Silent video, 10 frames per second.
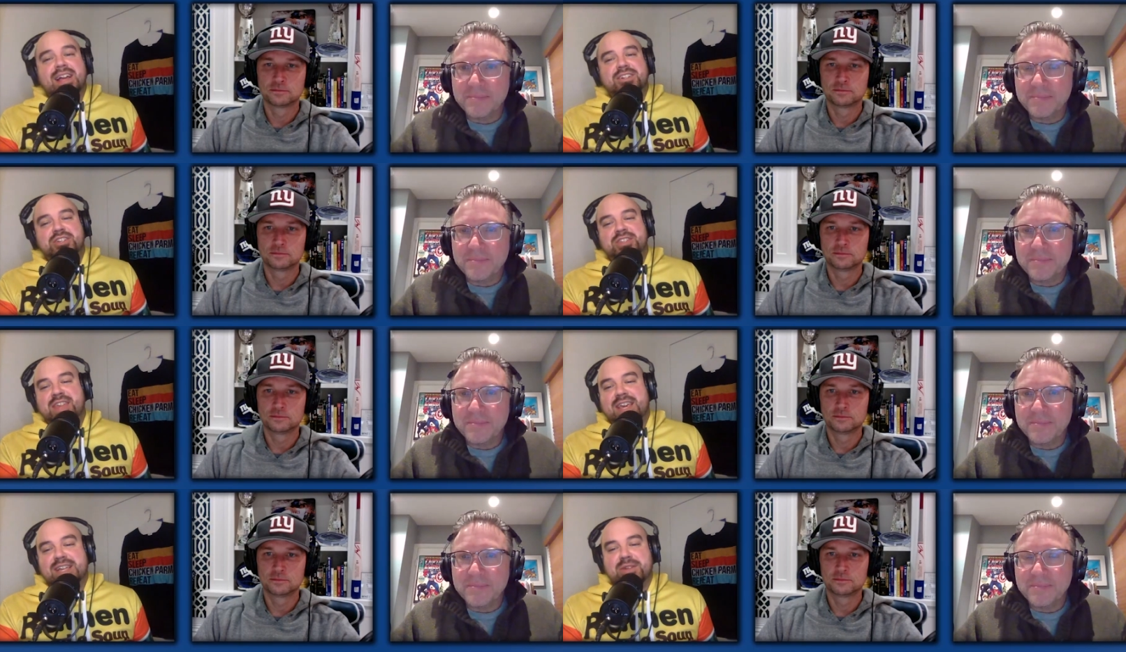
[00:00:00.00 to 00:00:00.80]
Speaker 1: I, I,
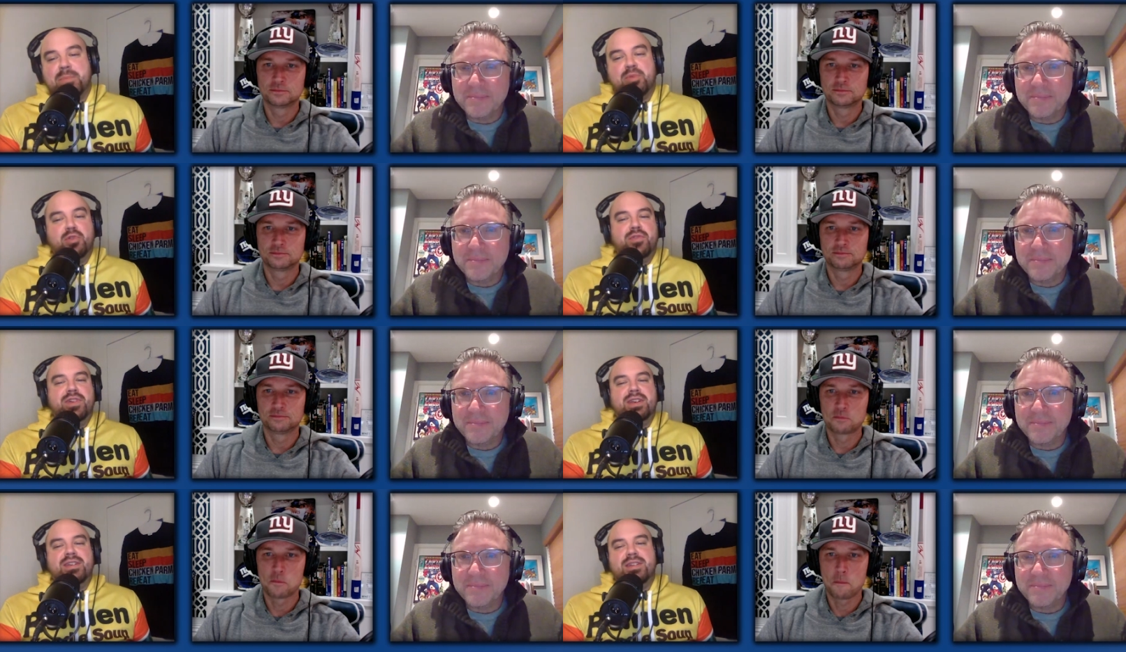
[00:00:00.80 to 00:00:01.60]
just think he's a
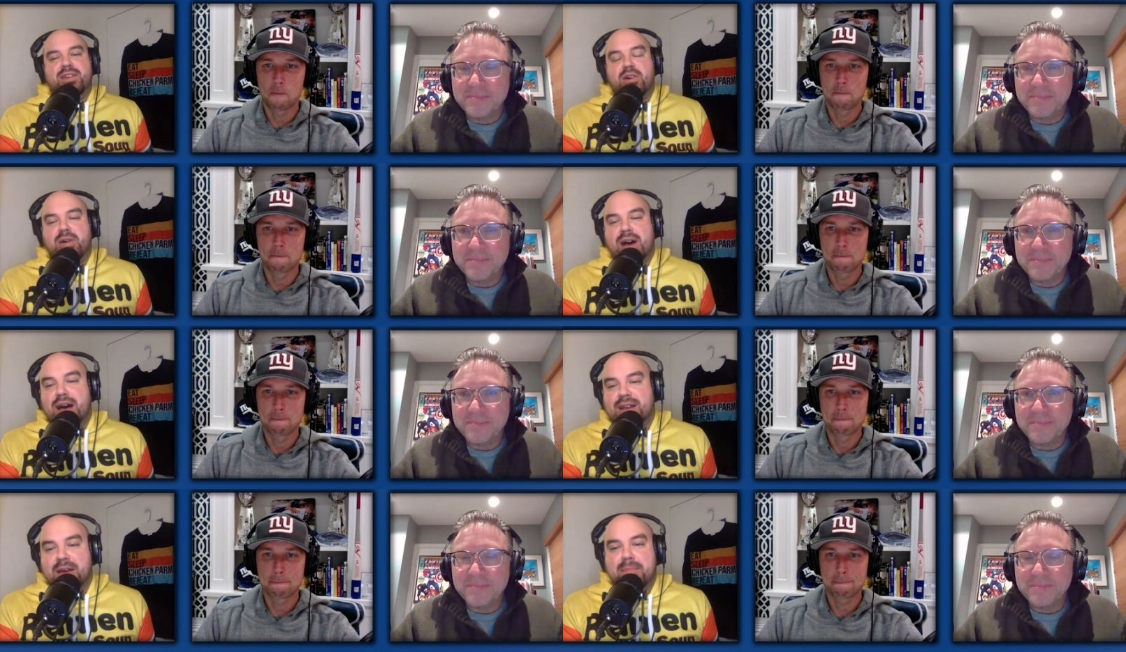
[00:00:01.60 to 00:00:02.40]
proven, you
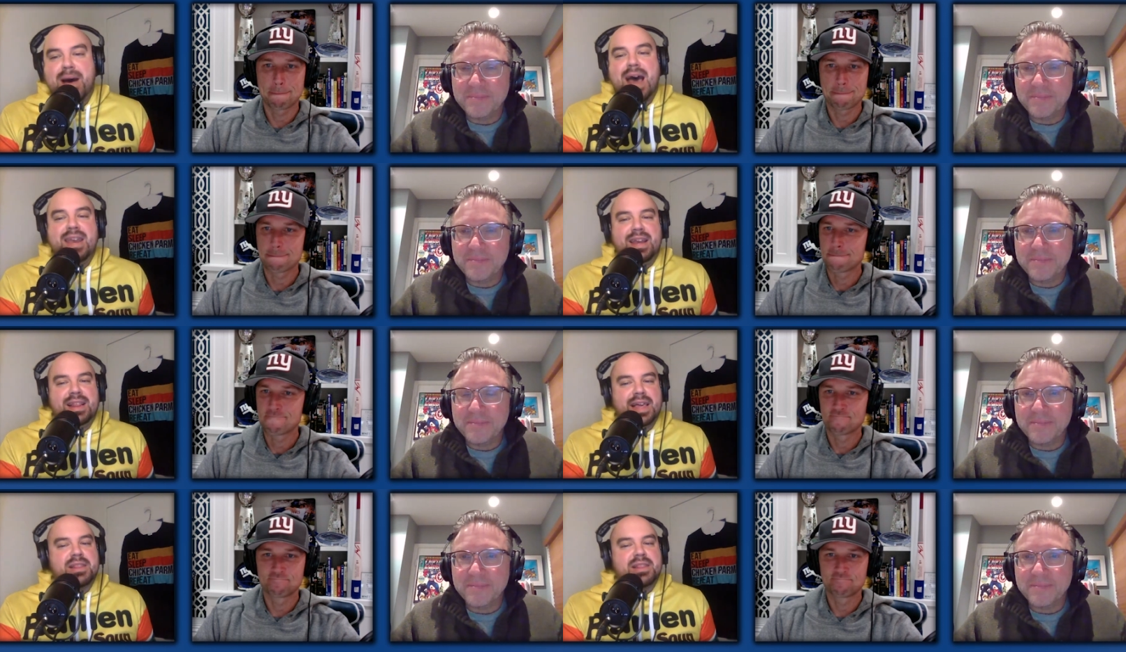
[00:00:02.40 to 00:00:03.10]
know, commodity.